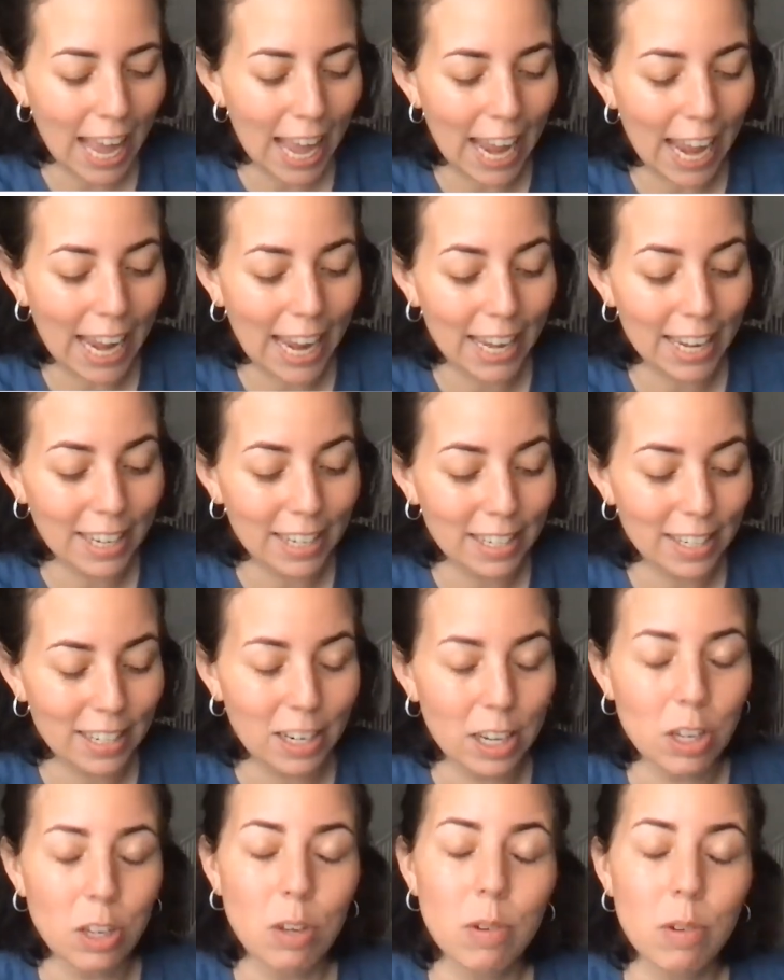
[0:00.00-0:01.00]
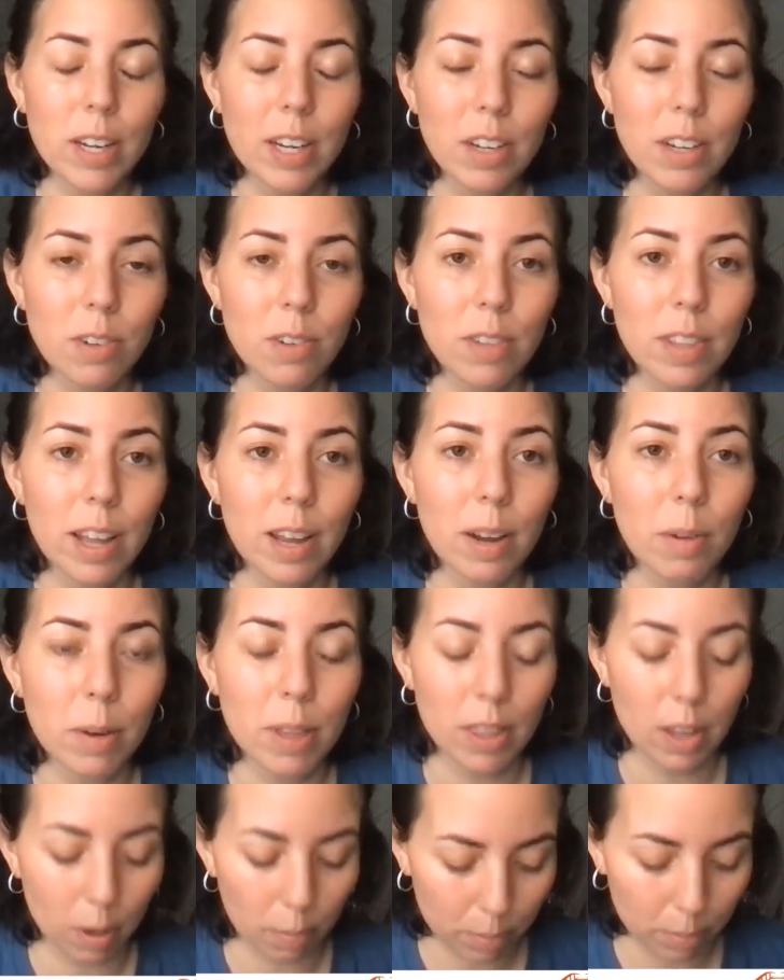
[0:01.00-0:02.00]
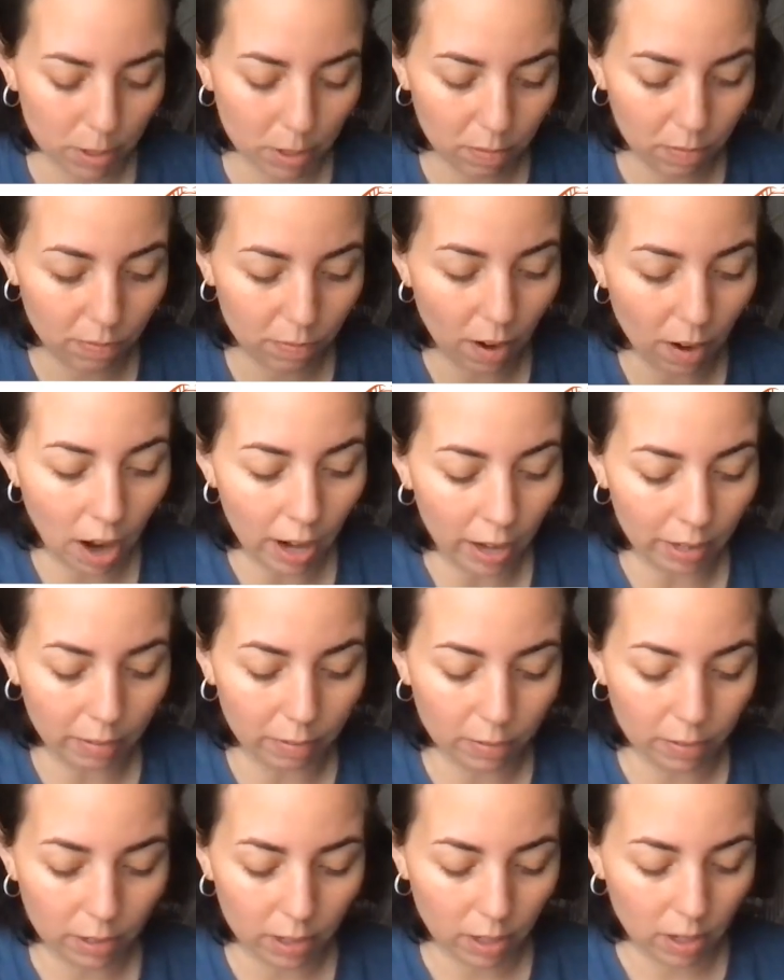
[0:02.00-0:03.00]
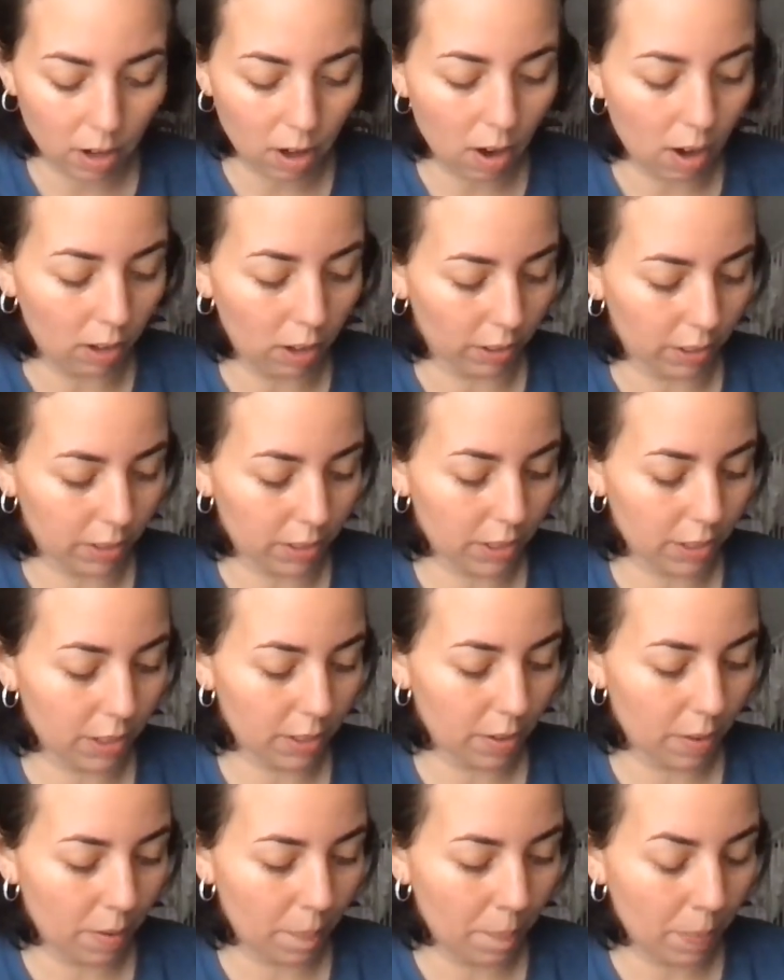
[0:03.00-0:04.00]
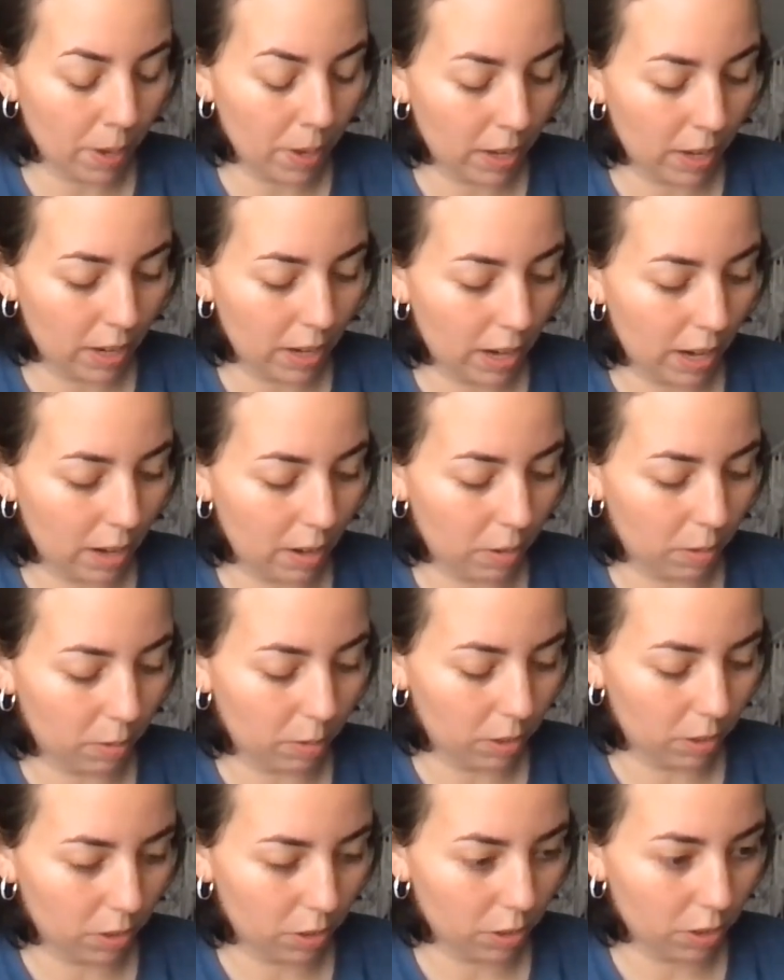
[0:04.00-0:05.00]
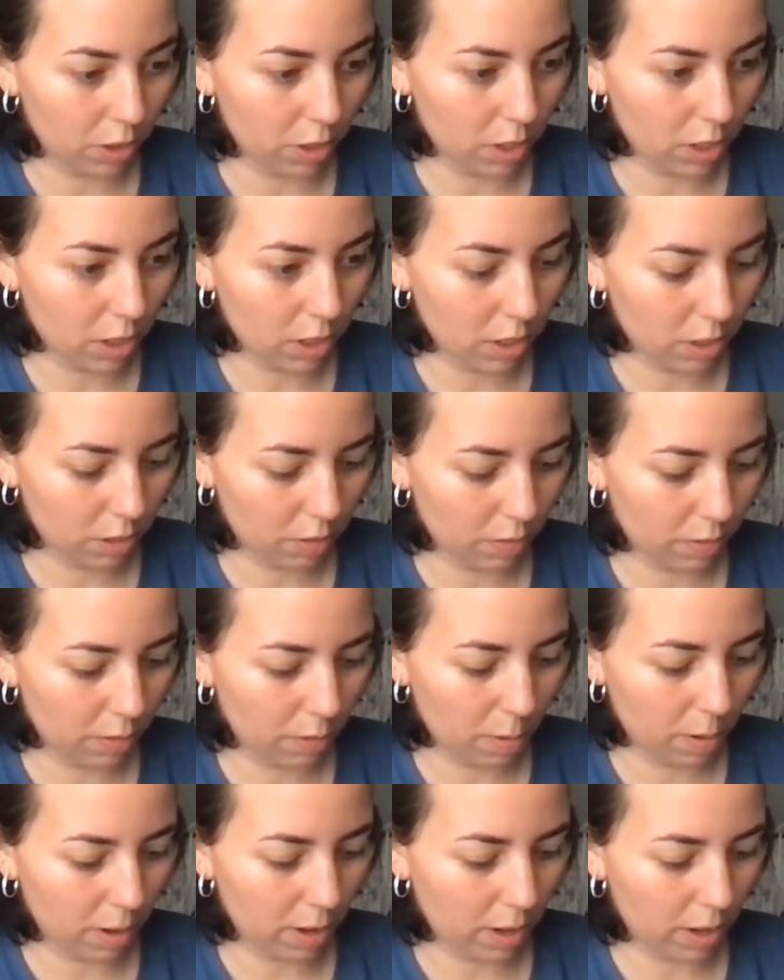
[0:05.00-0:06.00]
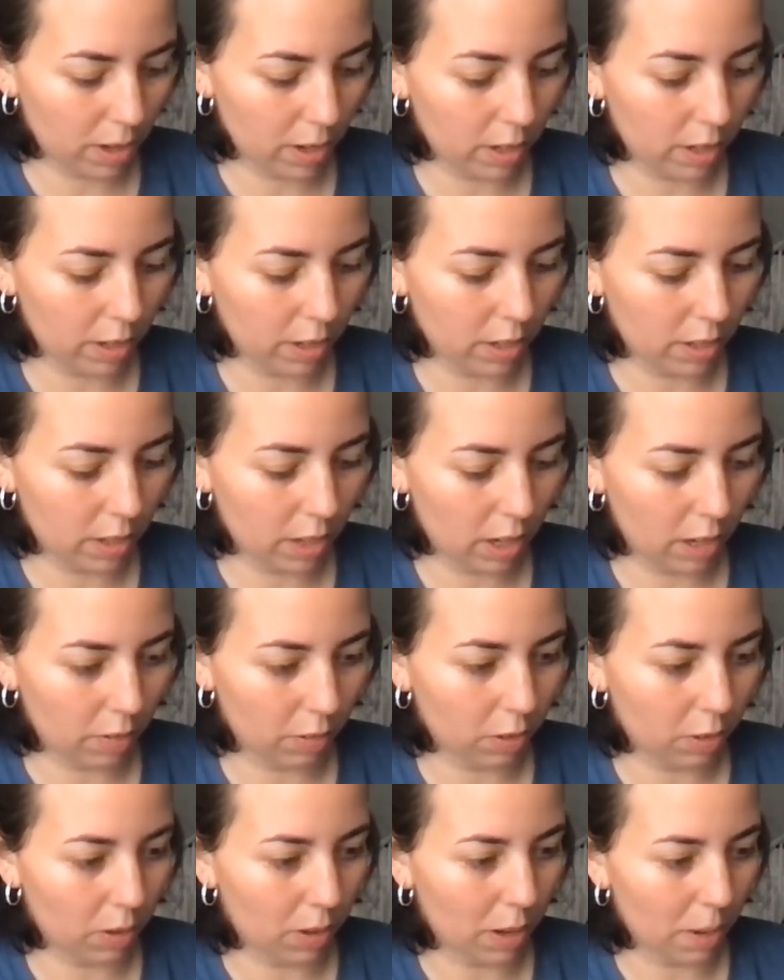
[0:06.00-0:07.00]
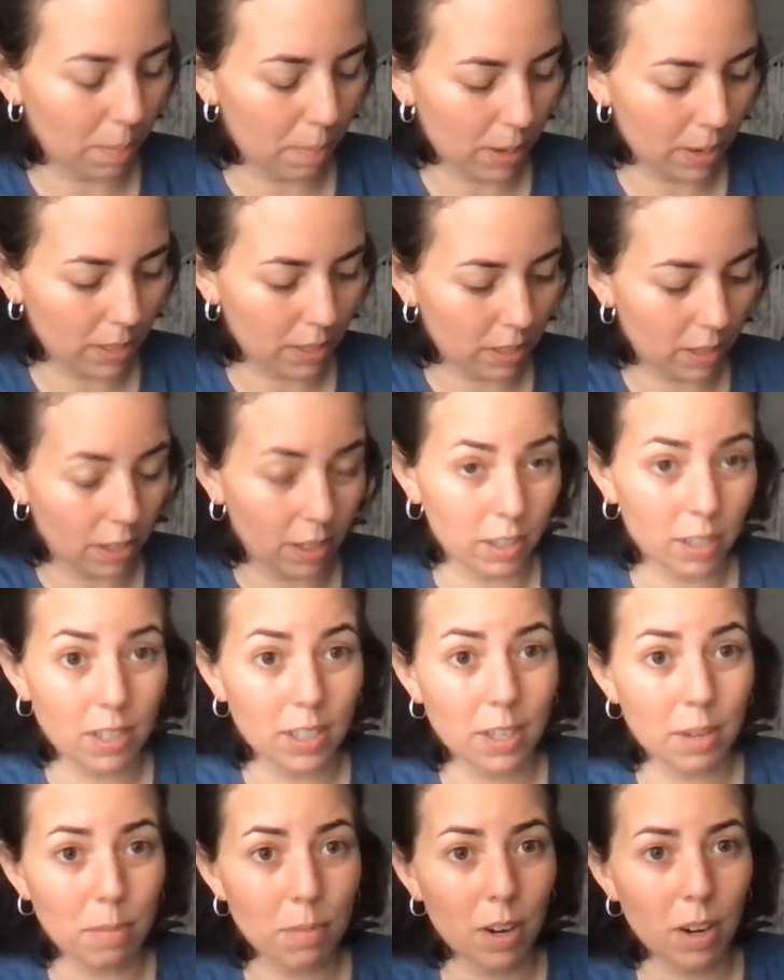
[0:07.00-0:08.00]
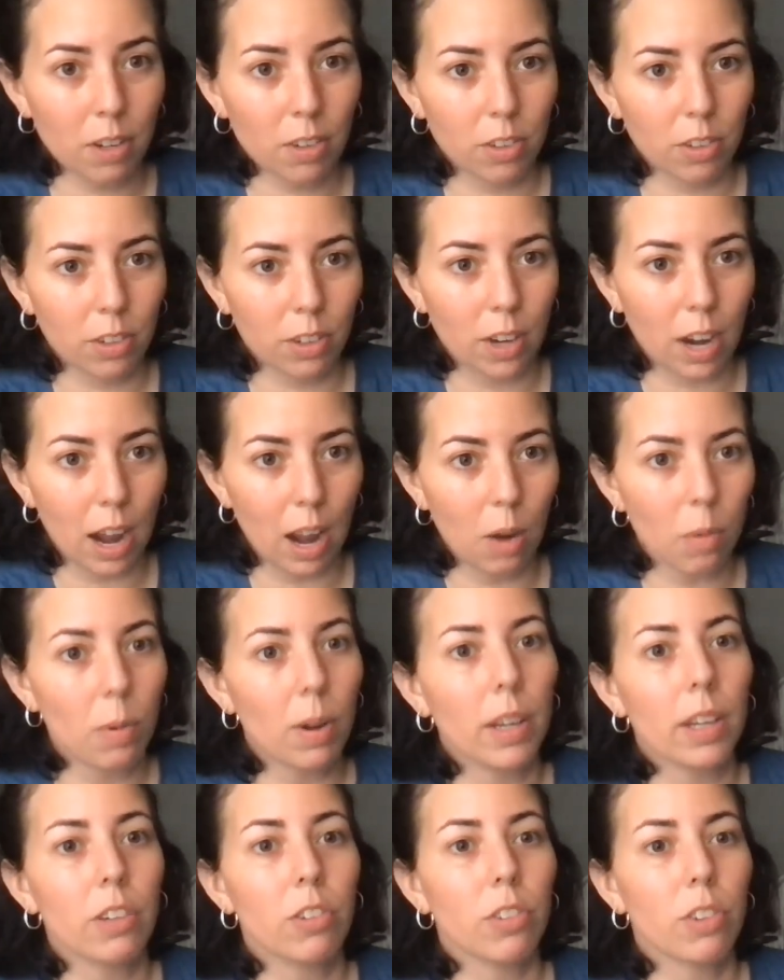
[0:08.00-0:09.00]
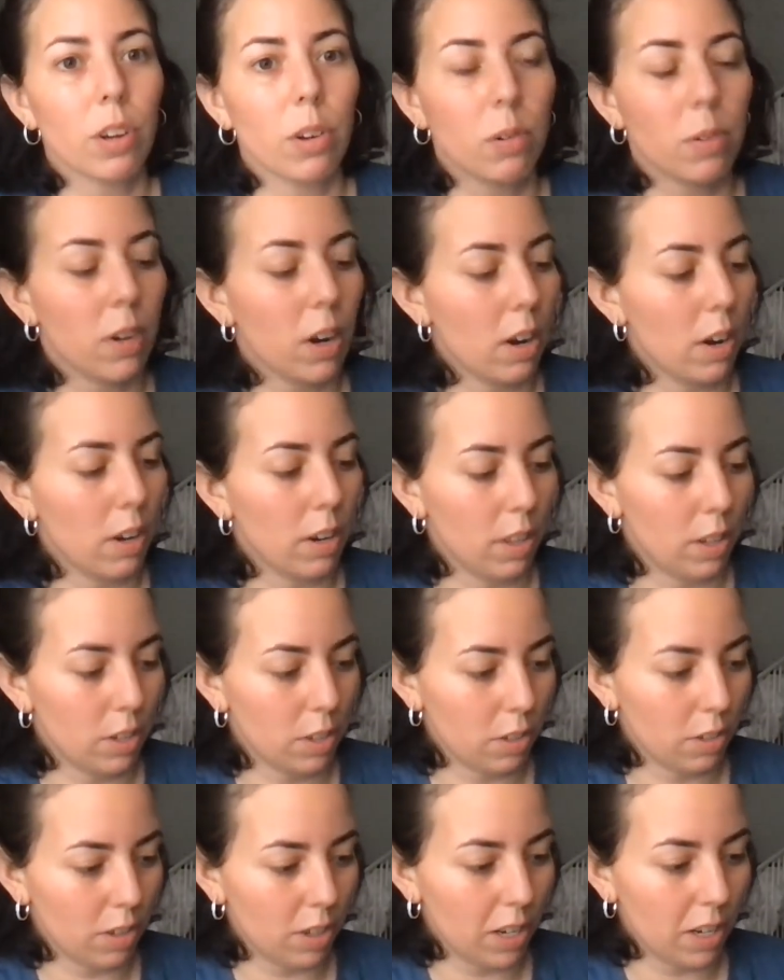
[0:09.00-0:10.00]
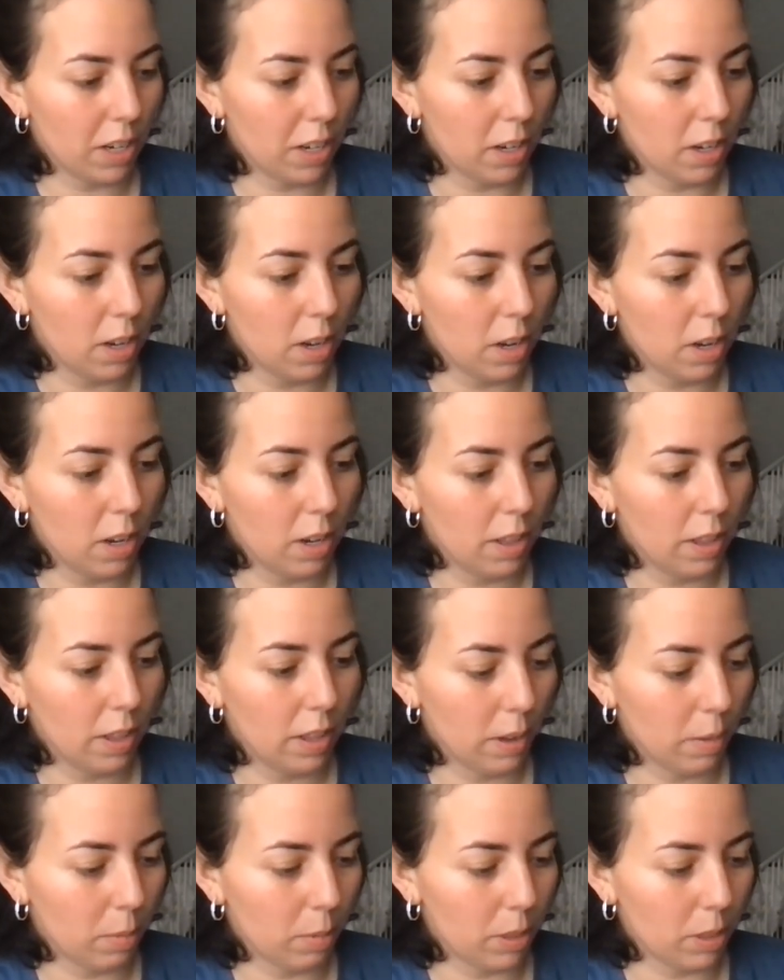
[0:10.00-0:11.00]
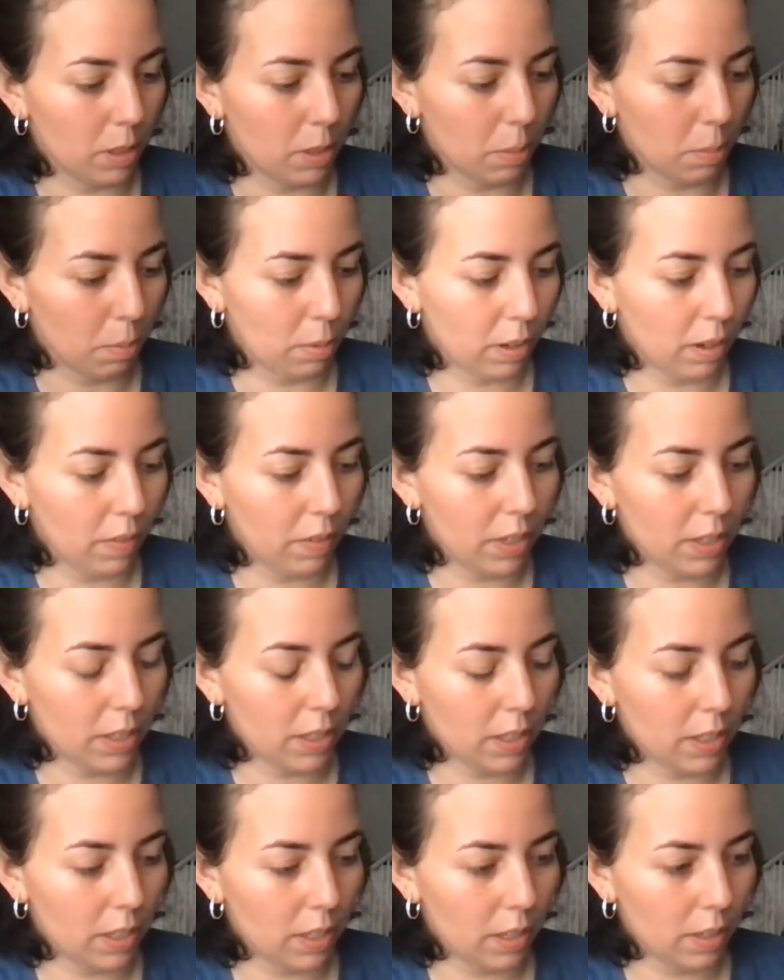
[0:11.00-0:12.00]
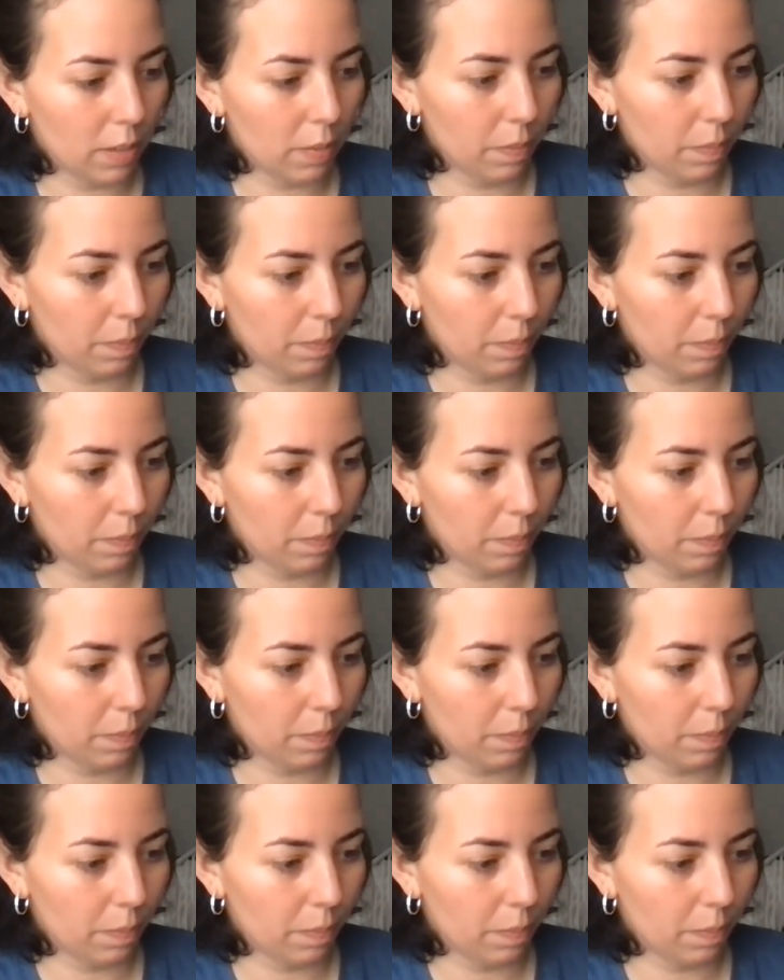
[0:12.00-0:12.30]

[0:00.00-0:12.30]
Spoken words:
And you can do that with up to 5 callers. Now, just for the sake of showing it best on here, because I'm not sure how well it showed on the screen that was previous here,